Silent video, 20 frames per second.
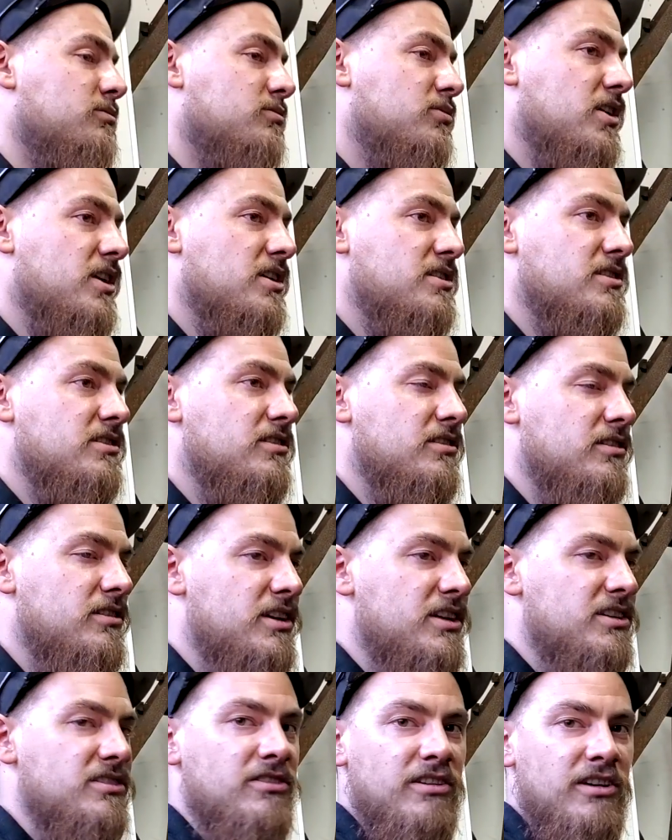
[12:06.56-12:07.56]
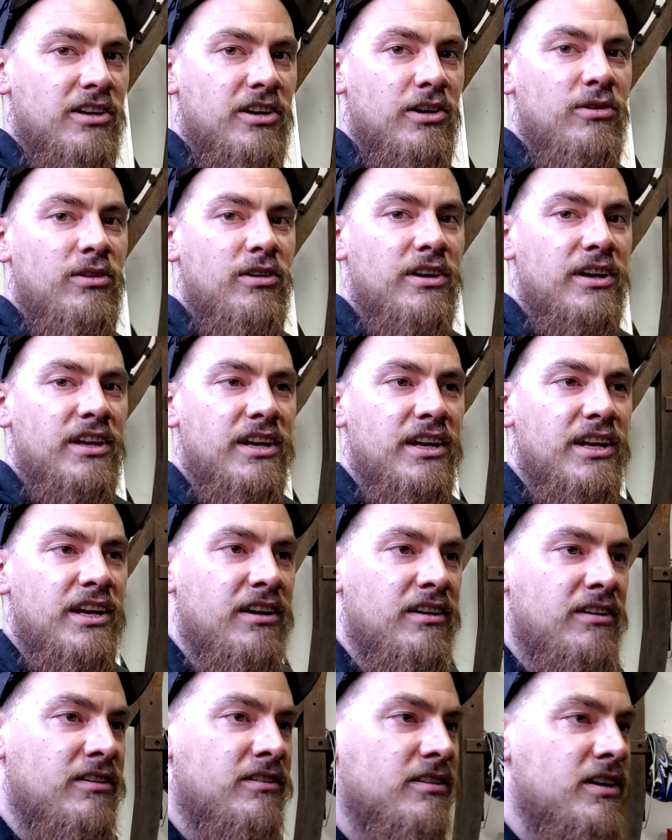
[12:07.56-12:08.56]
project that's going to go on in
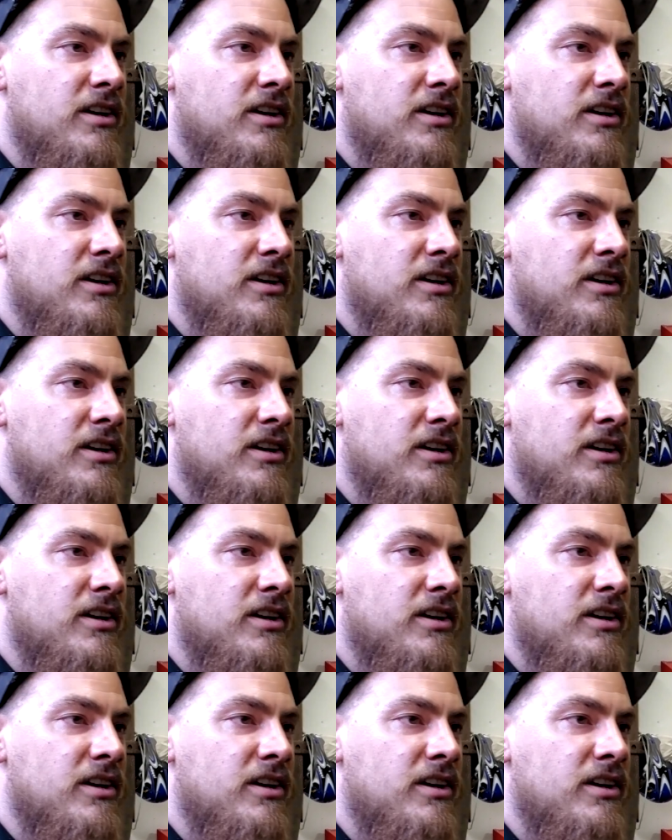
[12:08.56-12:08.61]
here.